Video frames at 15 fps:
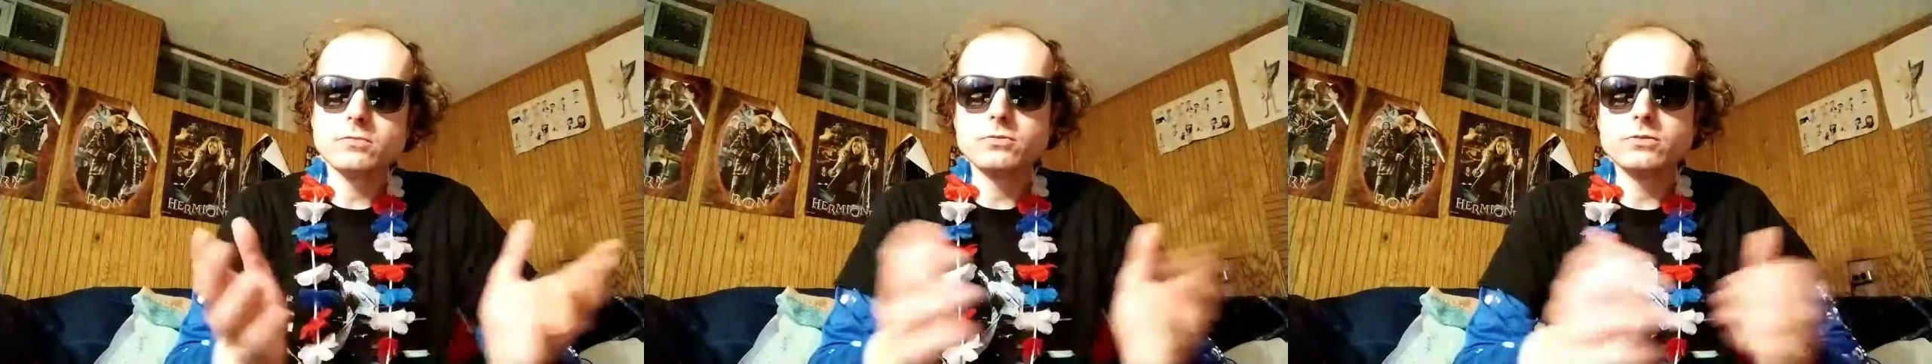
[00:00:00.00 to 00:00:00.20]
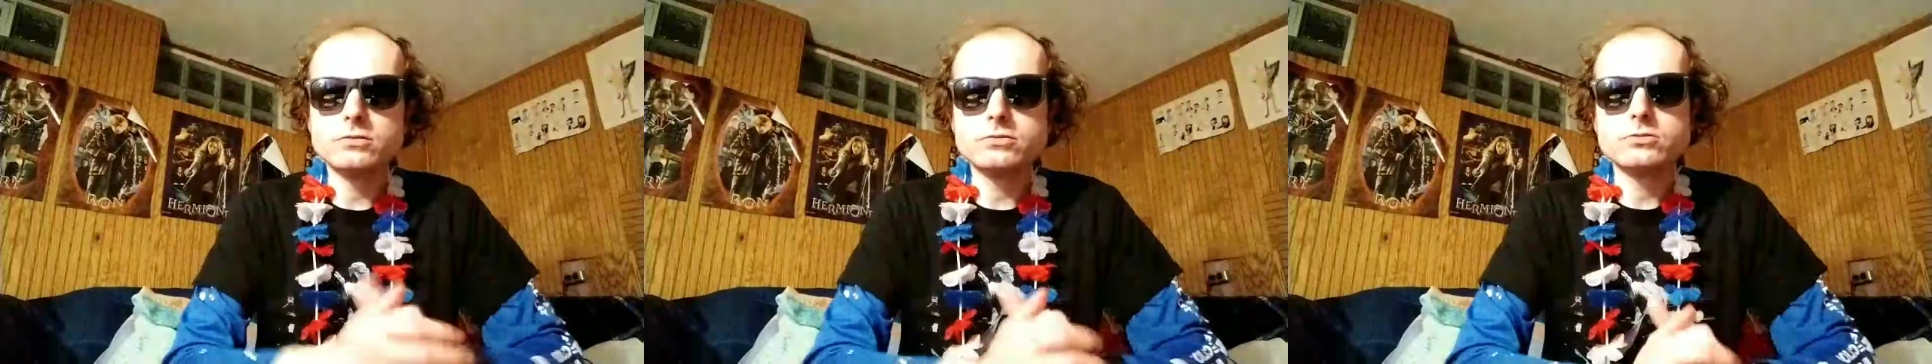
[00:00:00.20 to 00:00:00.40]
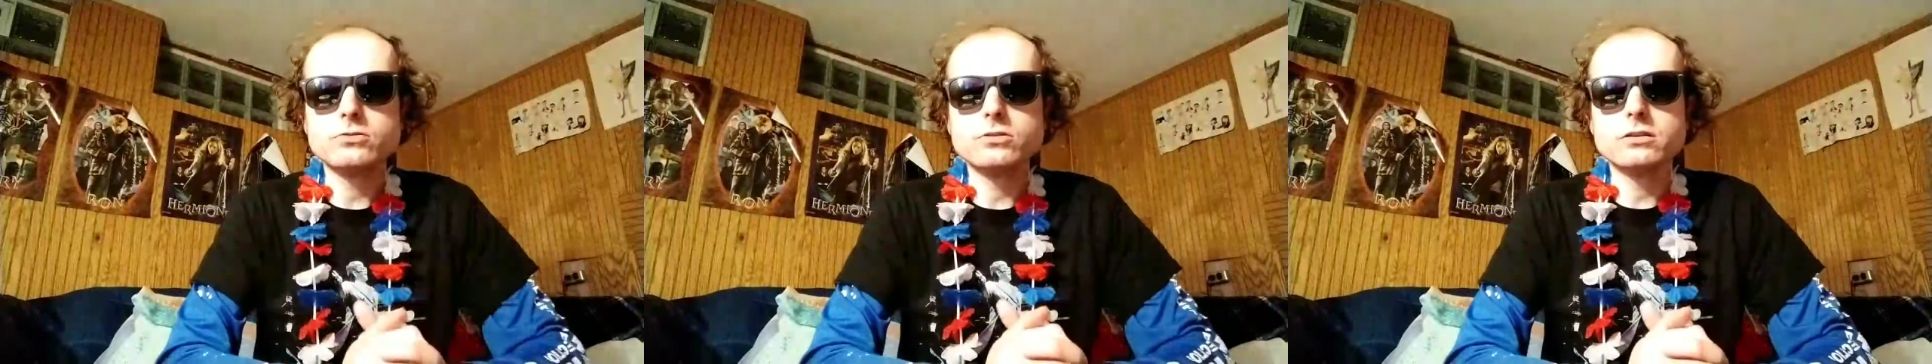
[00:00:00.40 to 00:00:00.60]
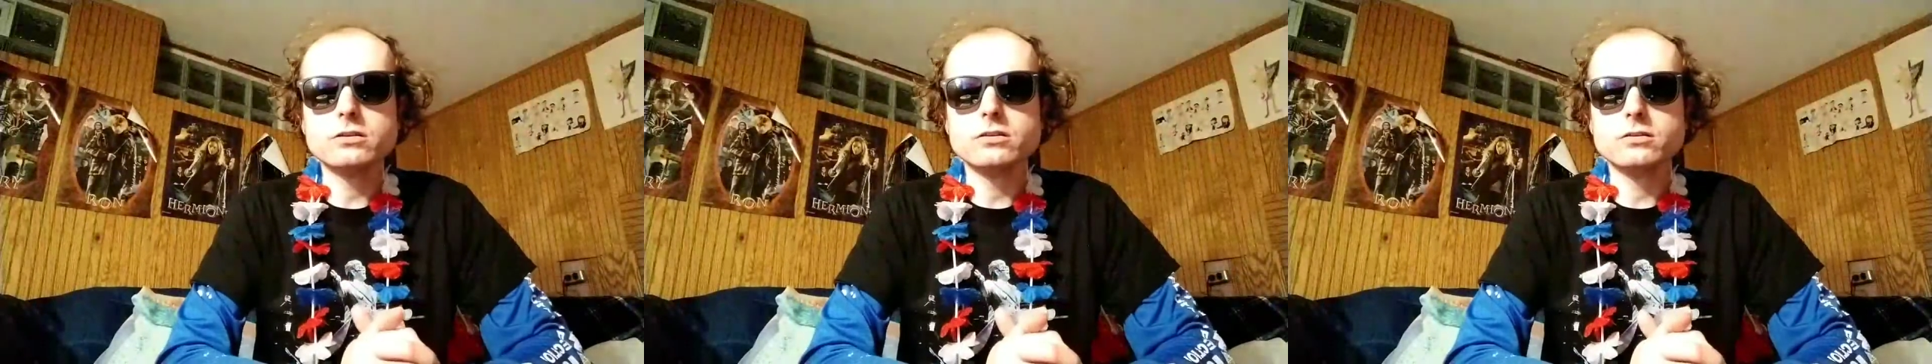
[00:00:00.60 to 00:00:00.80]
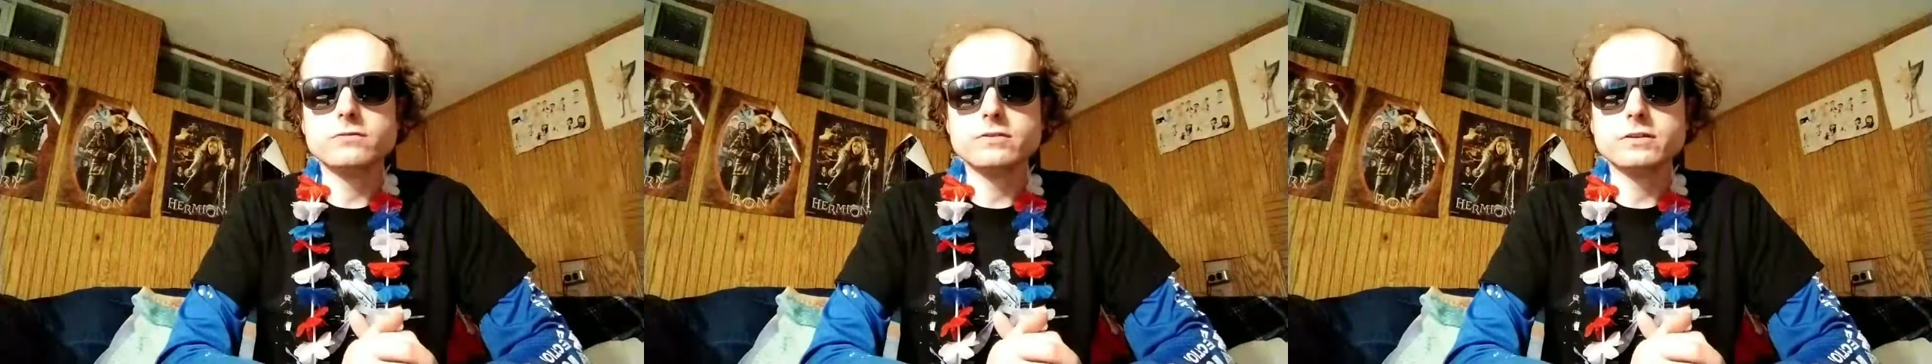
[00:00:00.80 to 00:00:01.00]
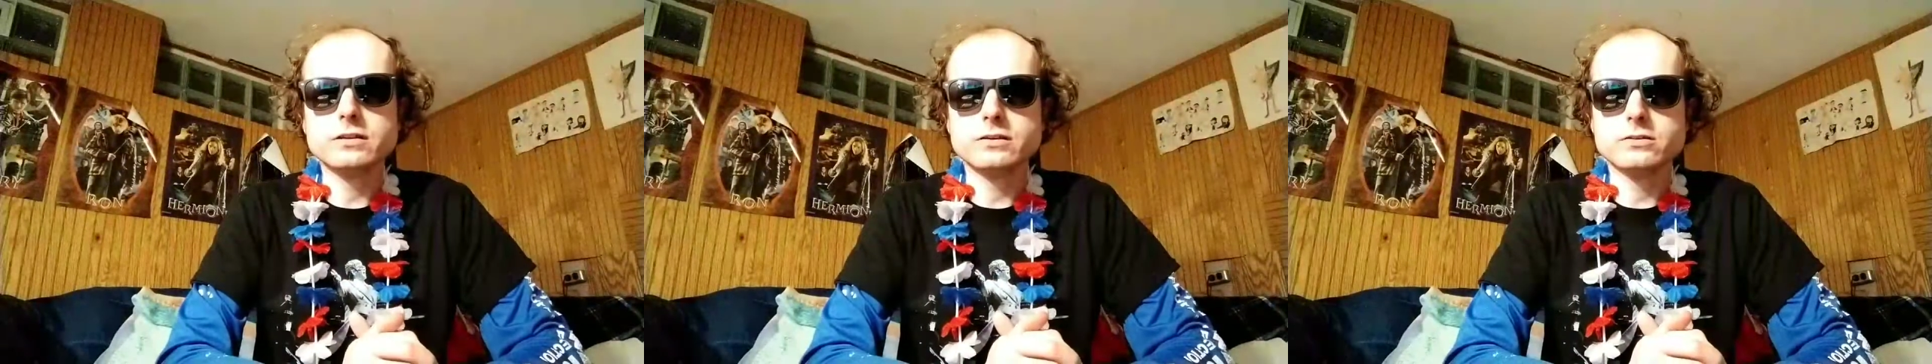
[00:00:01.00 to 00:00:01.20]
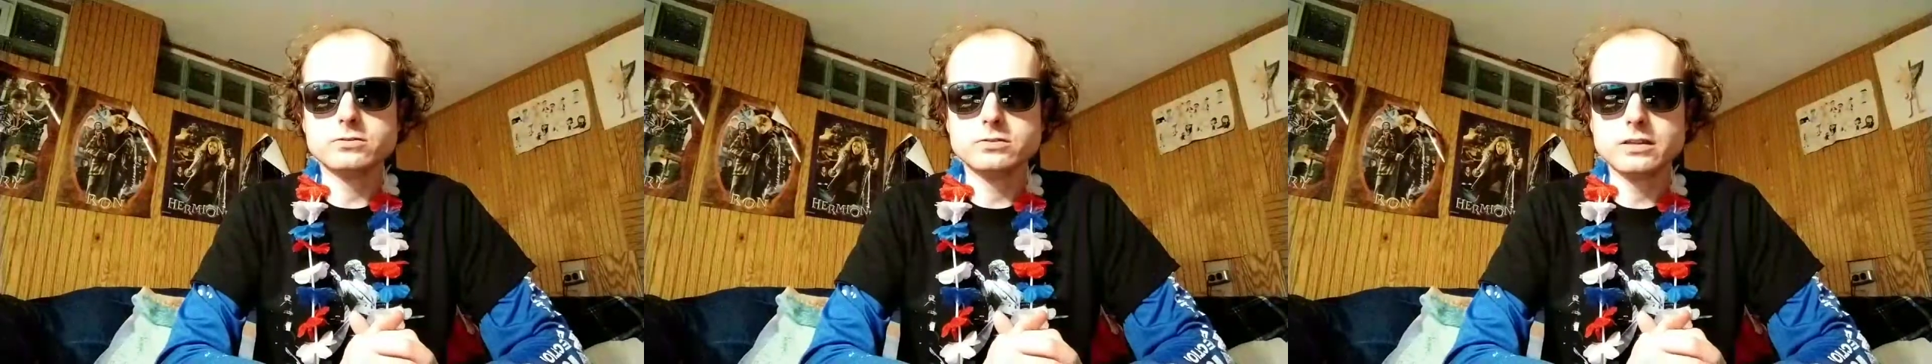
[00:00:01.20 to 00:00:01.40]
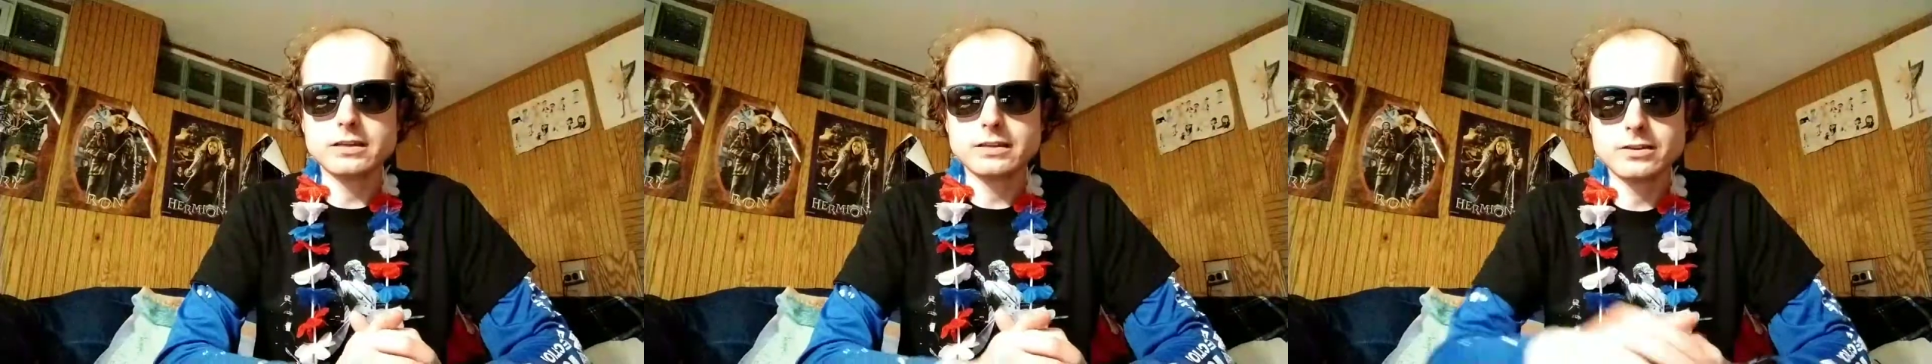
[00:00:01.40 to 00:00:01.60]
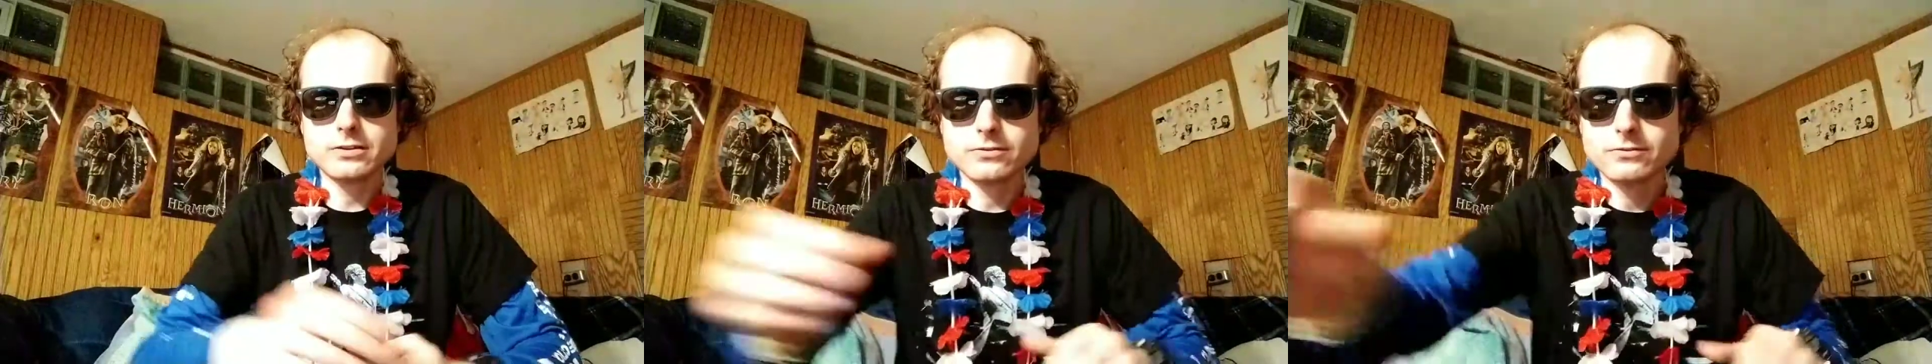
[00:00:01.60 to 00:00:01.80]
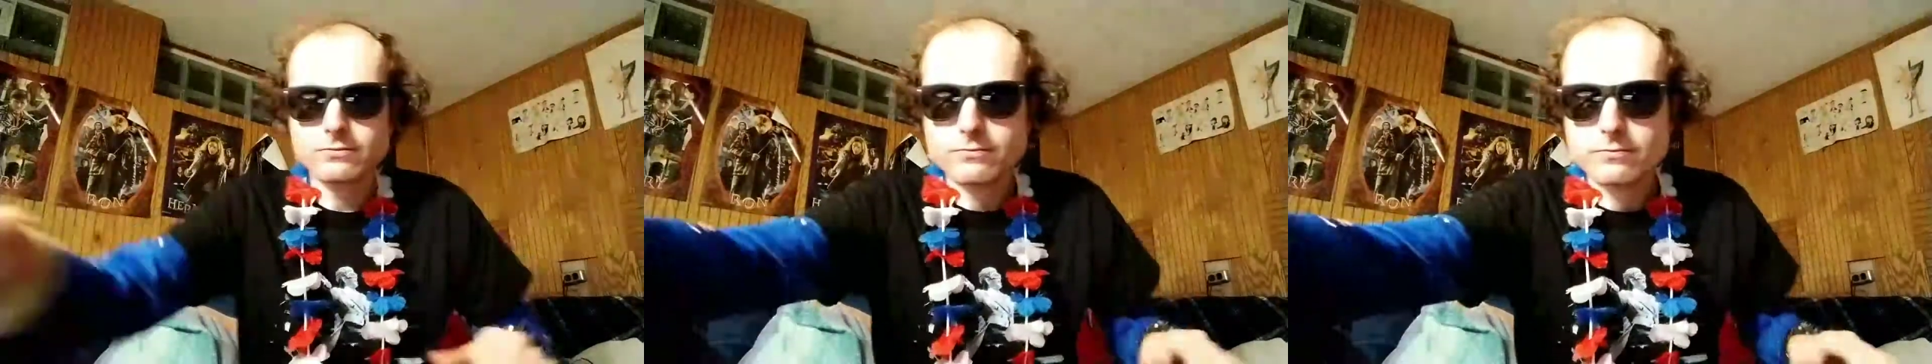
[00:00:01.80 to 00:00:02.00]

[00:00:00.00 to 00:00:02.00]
you enjoyed the videos. Thank you.